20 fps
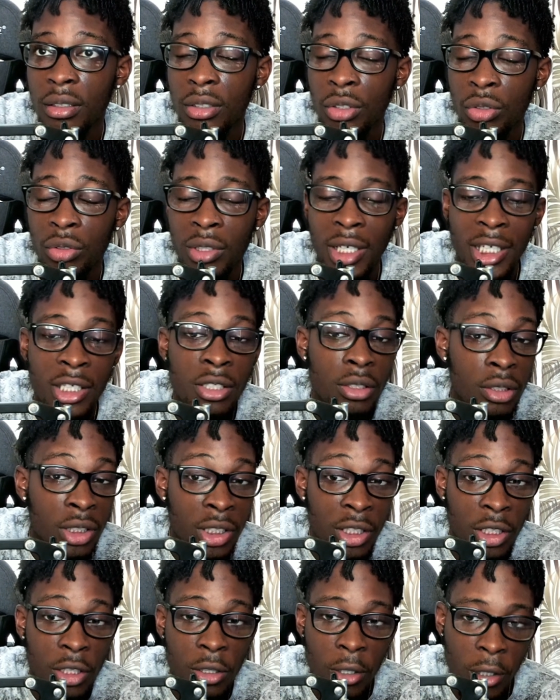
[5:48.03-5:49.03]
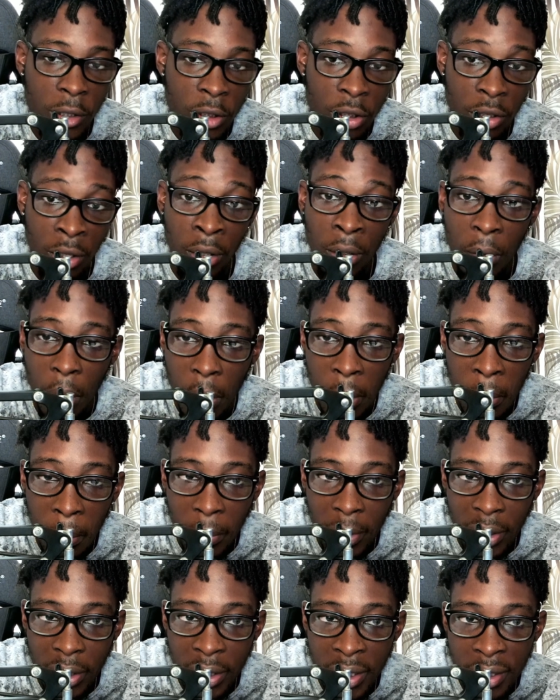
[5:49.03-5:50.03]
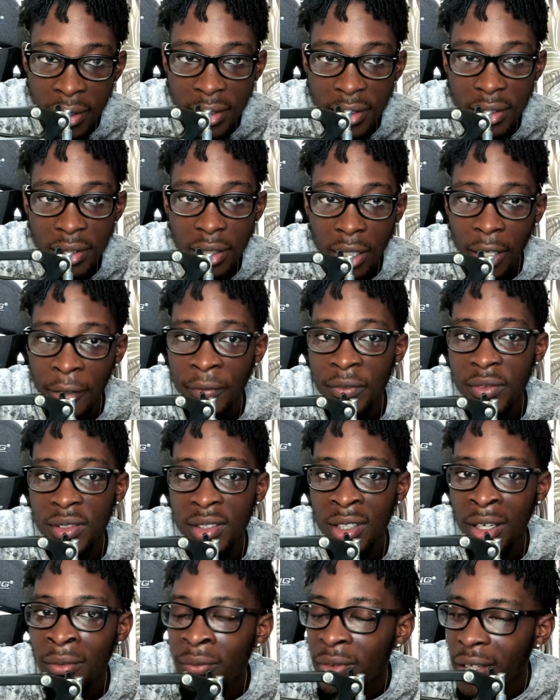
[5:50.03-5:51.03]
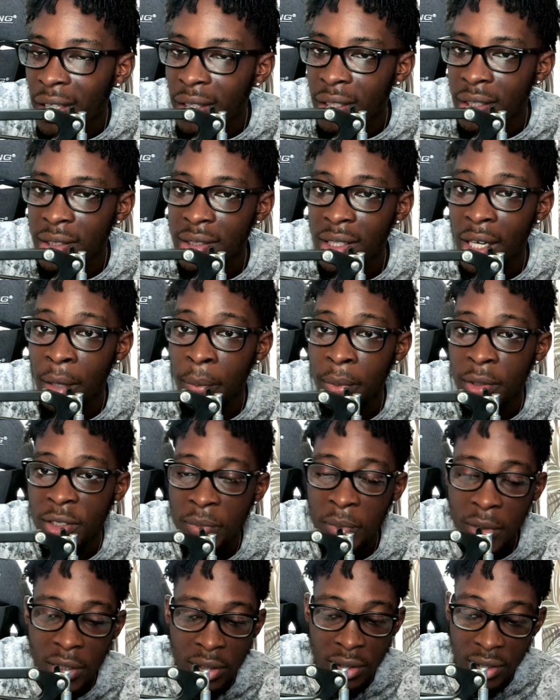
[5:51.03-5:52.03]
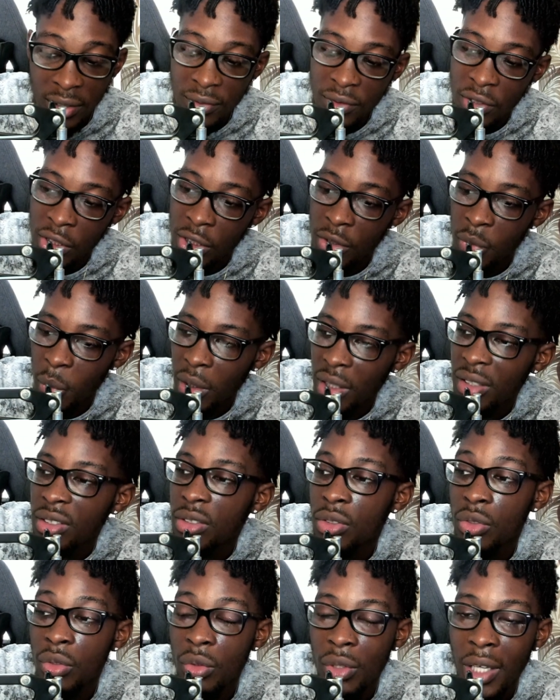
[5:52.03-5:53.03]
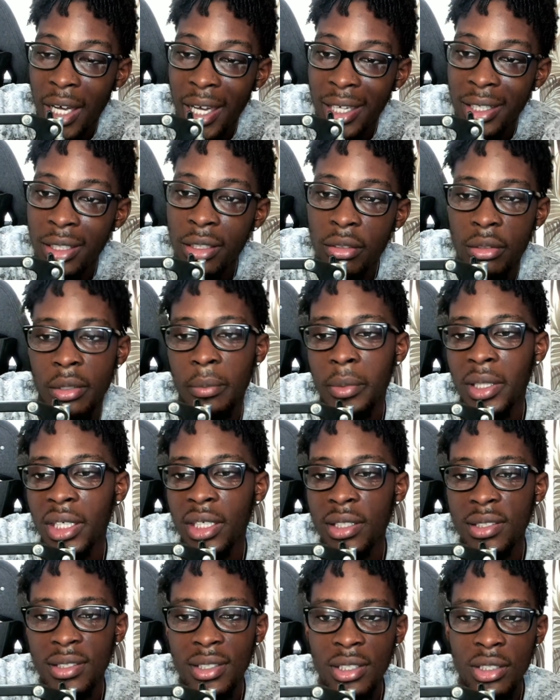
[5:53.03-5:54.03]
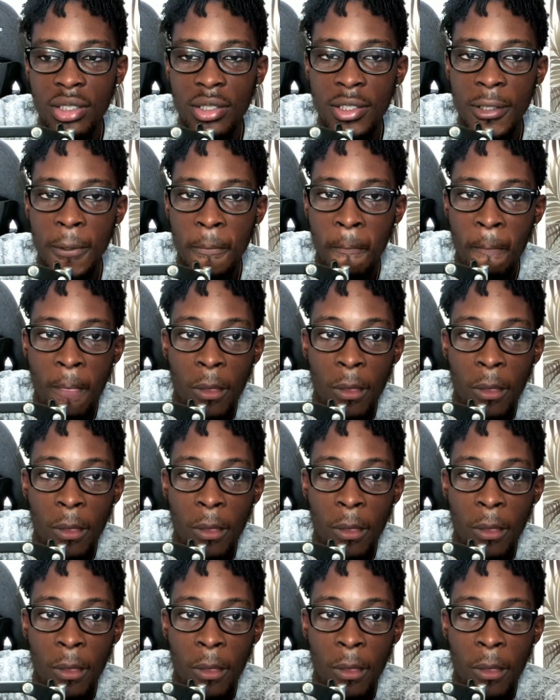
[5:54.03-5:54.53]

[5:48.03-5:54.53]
you guys are going to dodge a lot of bullets if stuff like this happens, because if she's willing to do that here in the beginning stages,